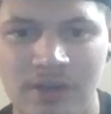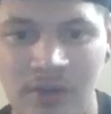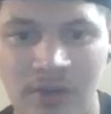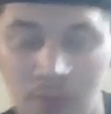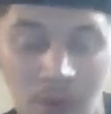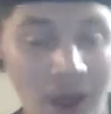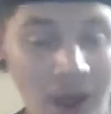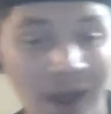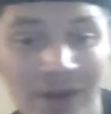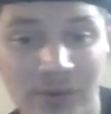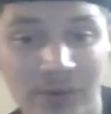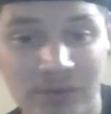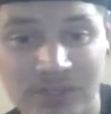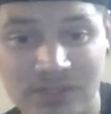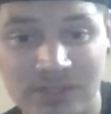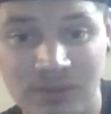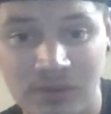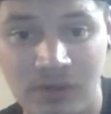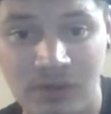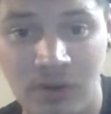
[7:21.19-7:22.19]
The water was
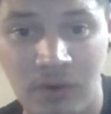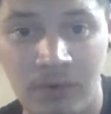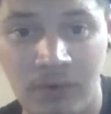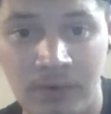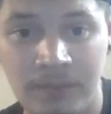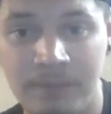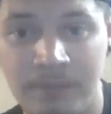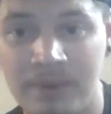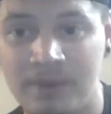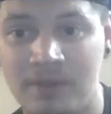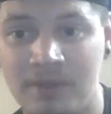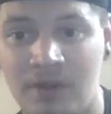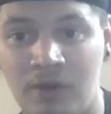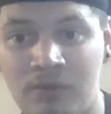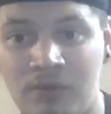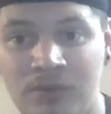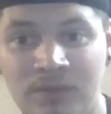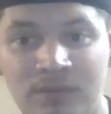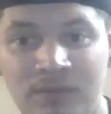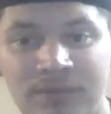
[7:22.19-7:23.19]
still cold, but
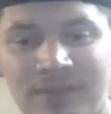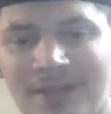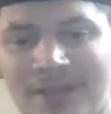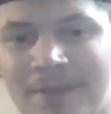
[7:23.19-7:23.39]
think